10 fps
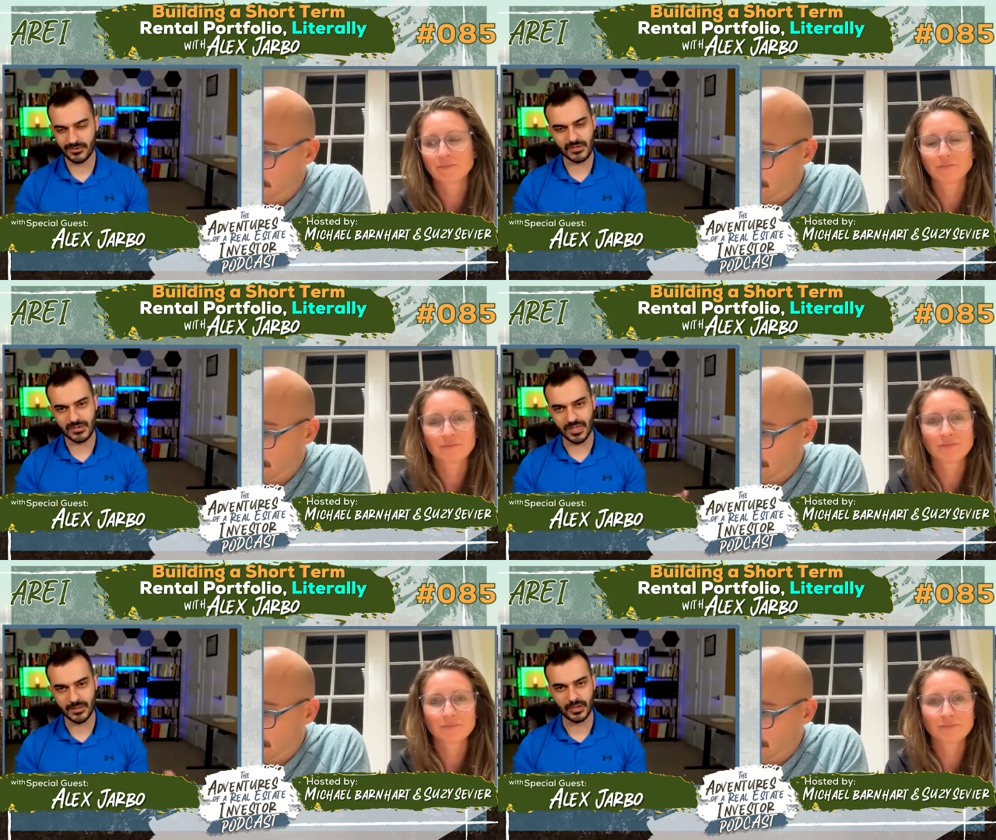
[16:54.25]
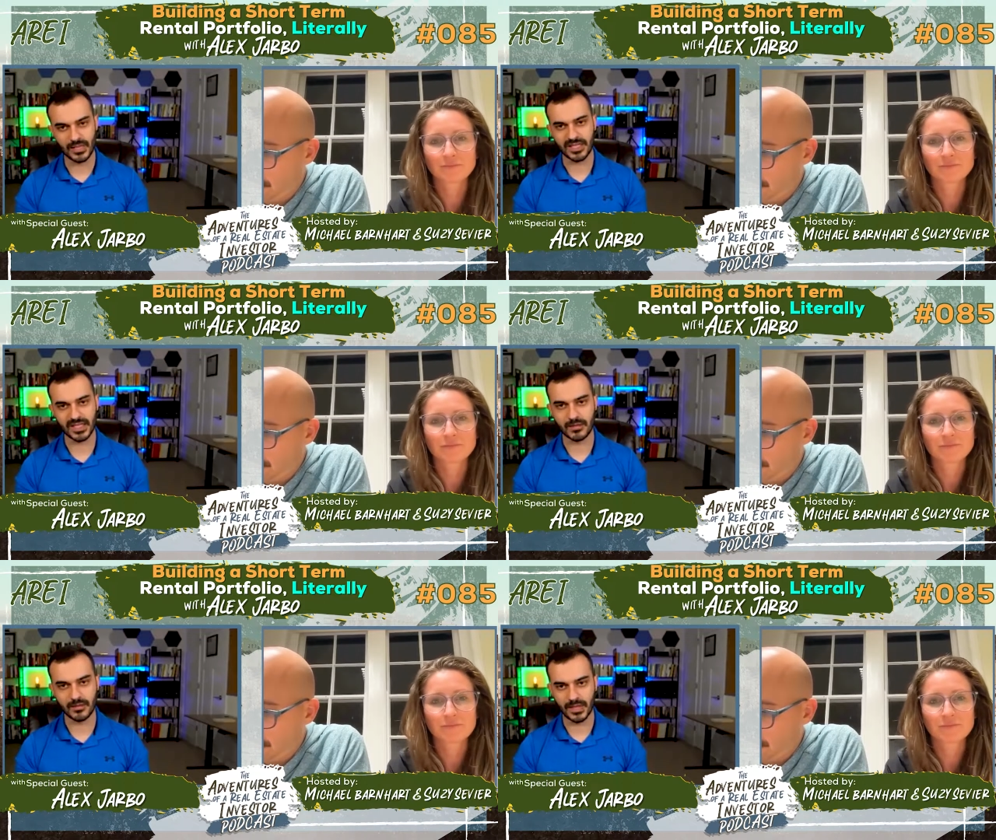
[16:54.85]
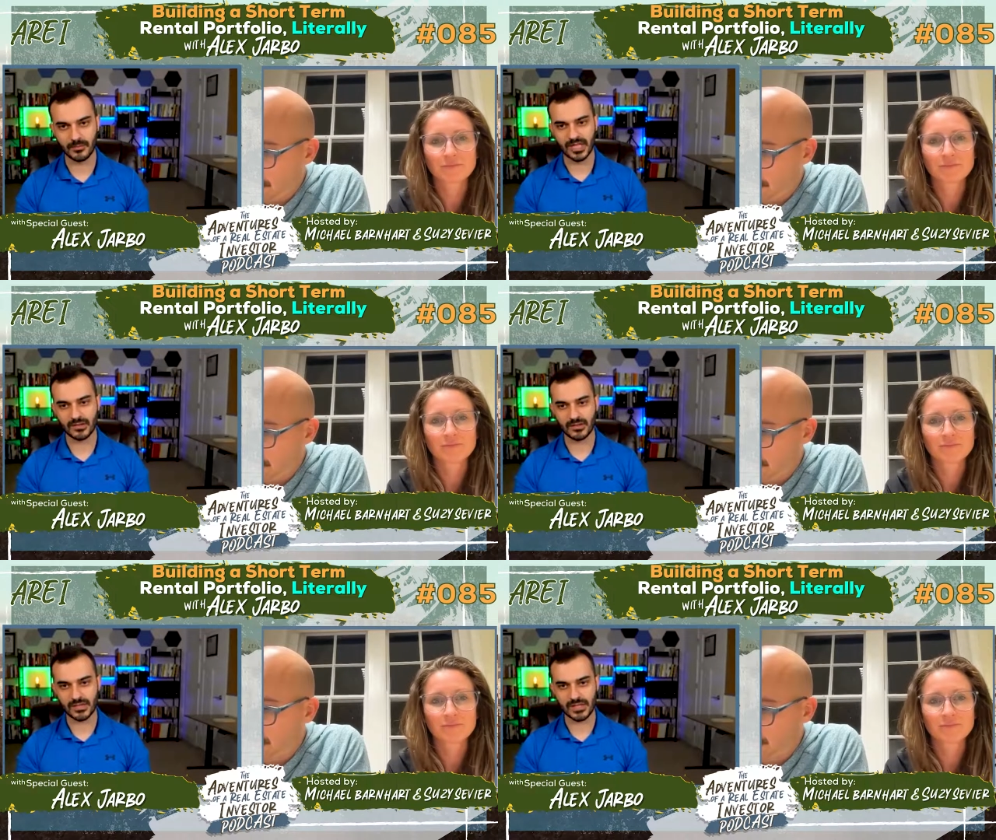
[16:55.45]
Speaker 1: They're just people at the end of the day
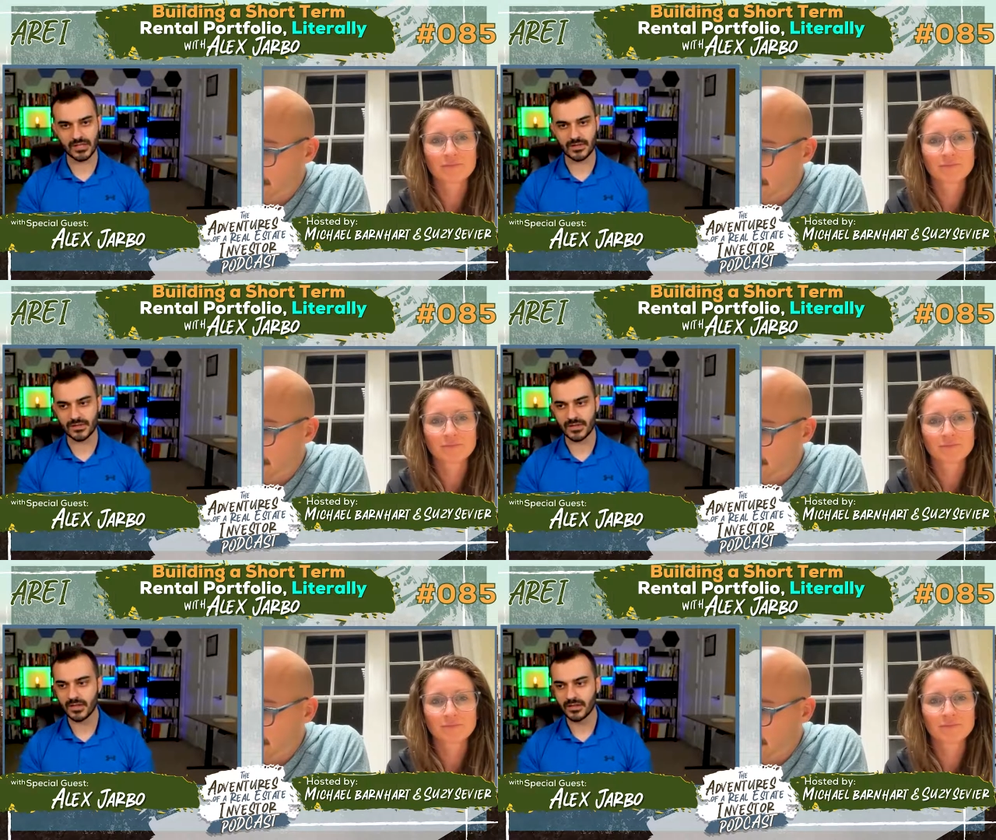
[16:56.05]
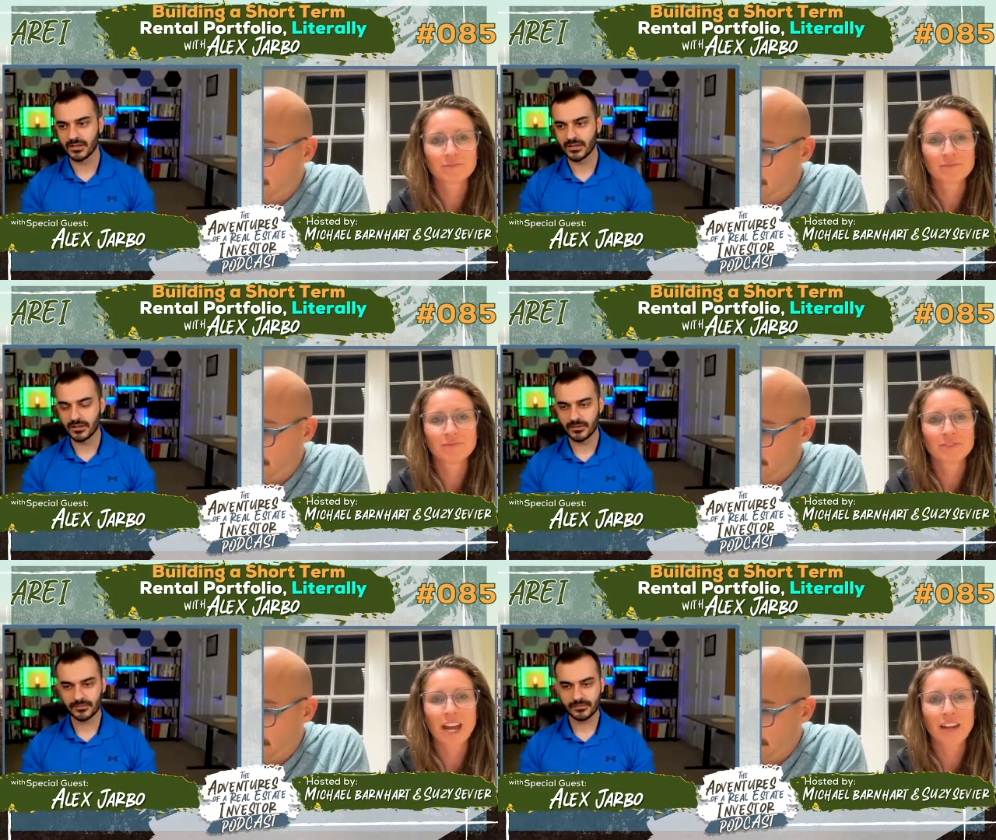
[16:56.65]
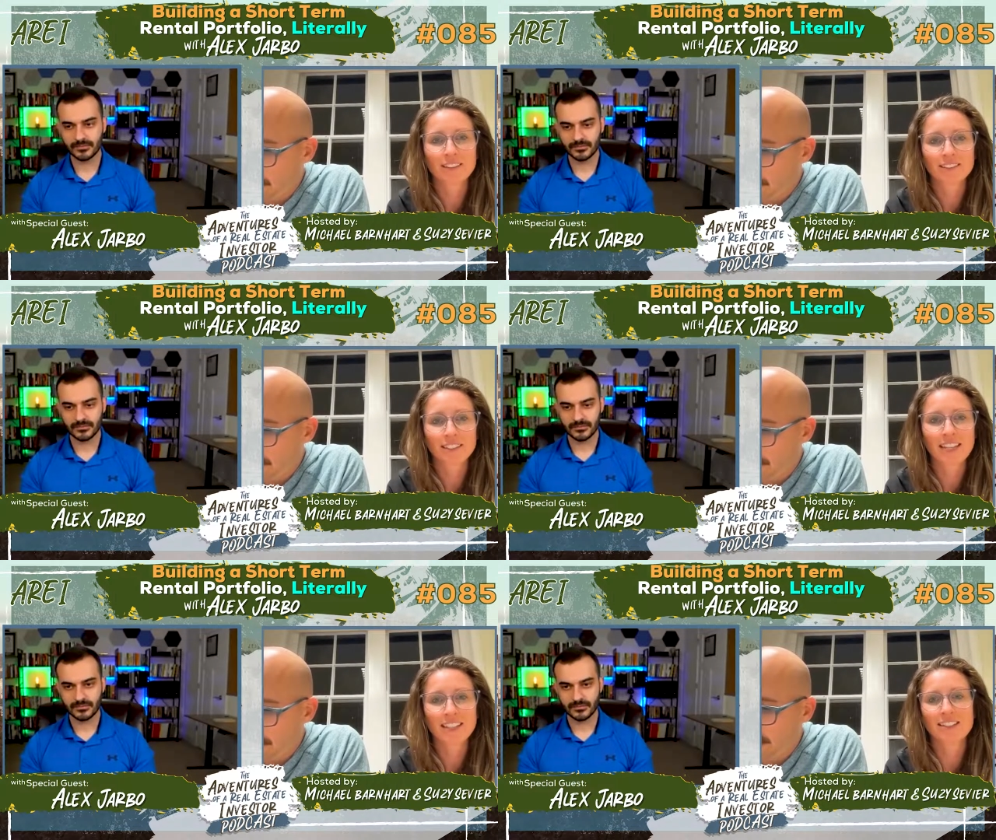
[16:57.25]
making those decisions.
Speaker 2: Yeah,
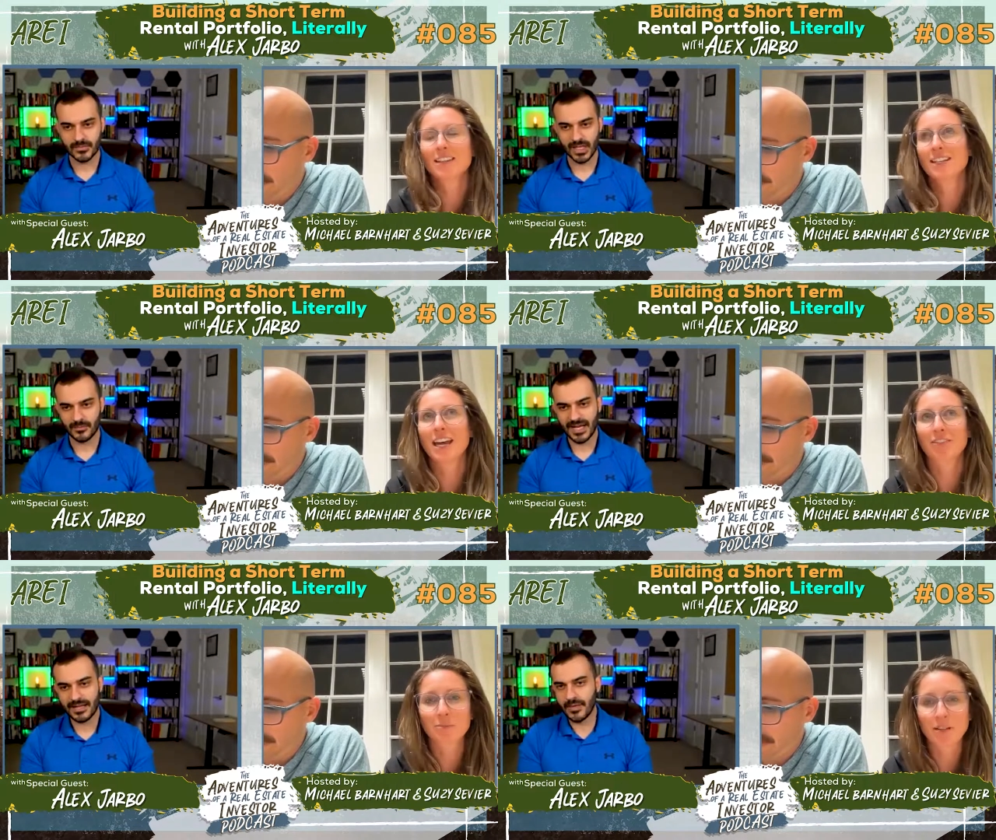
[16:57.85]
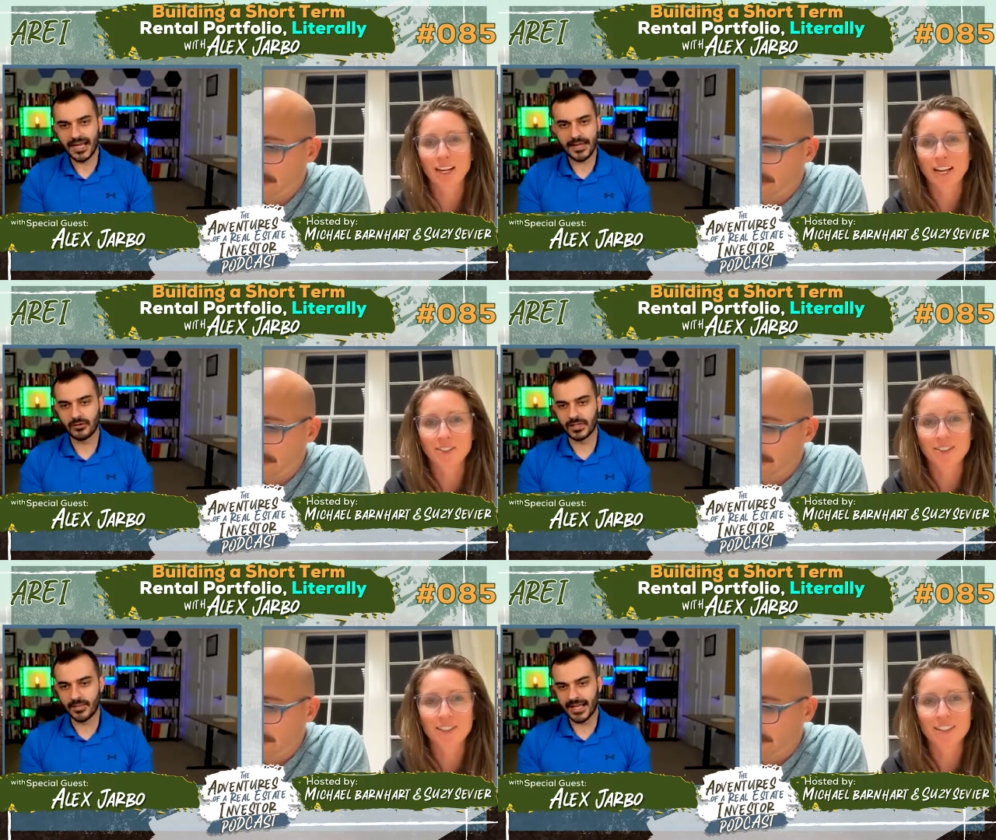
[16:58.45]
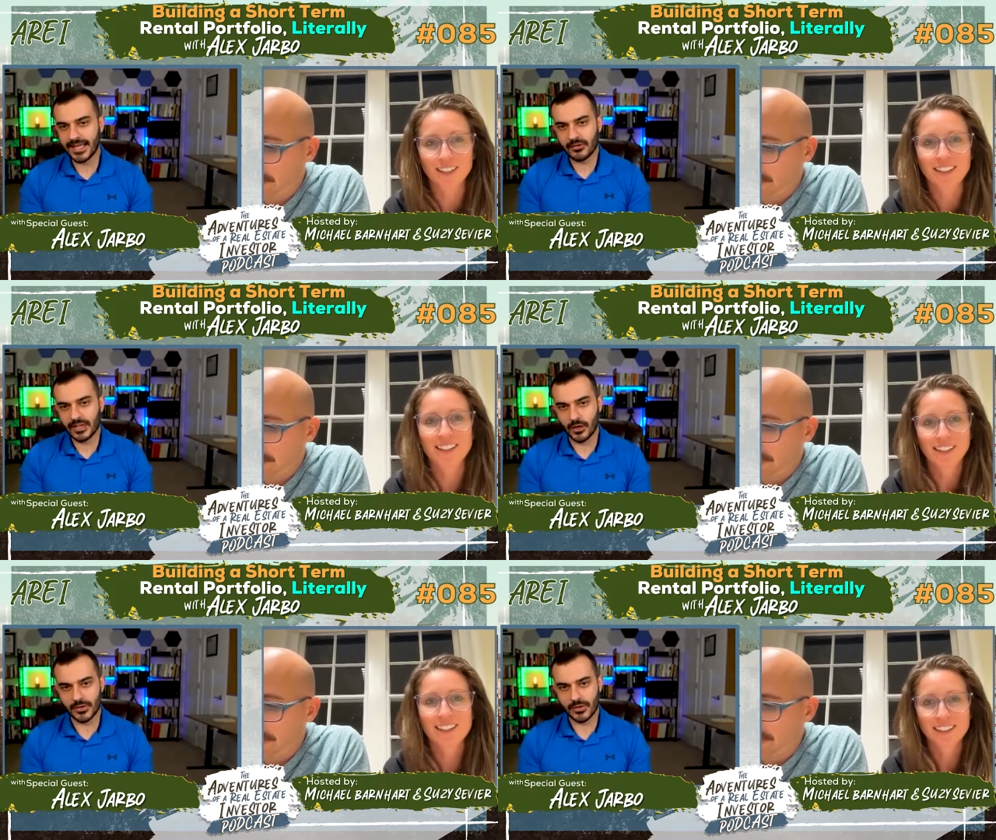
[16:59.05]
and listening. Yeah, my
Speaker 1: my county my
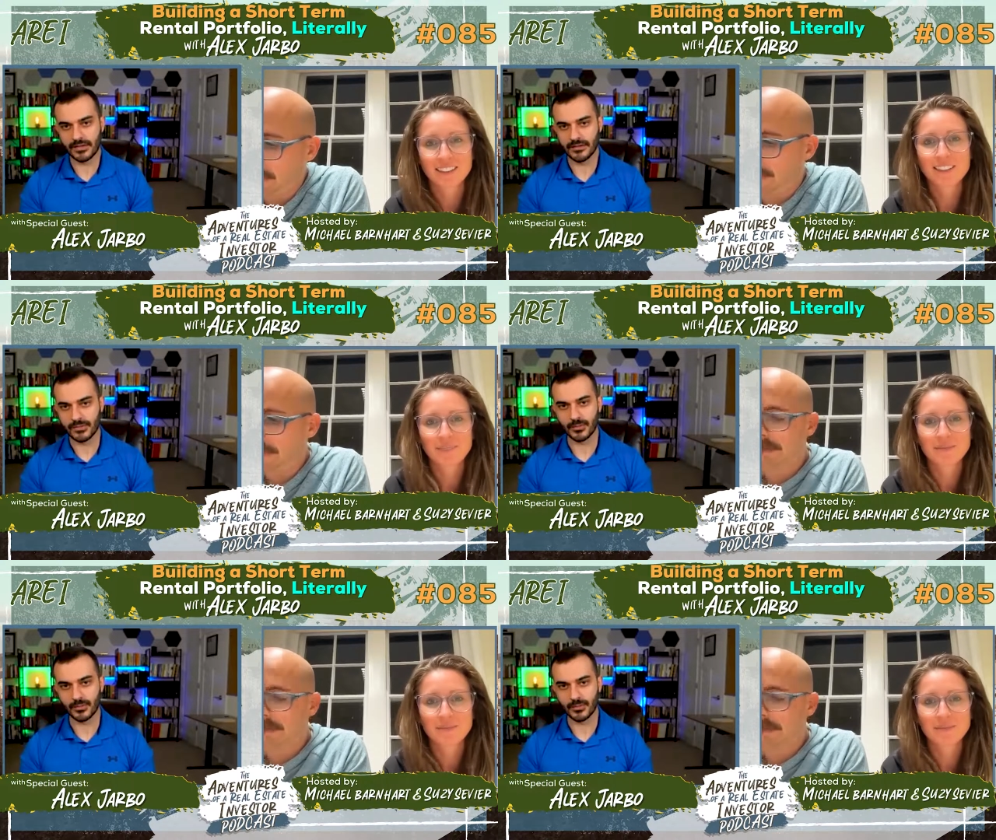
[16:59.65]
county knows me at this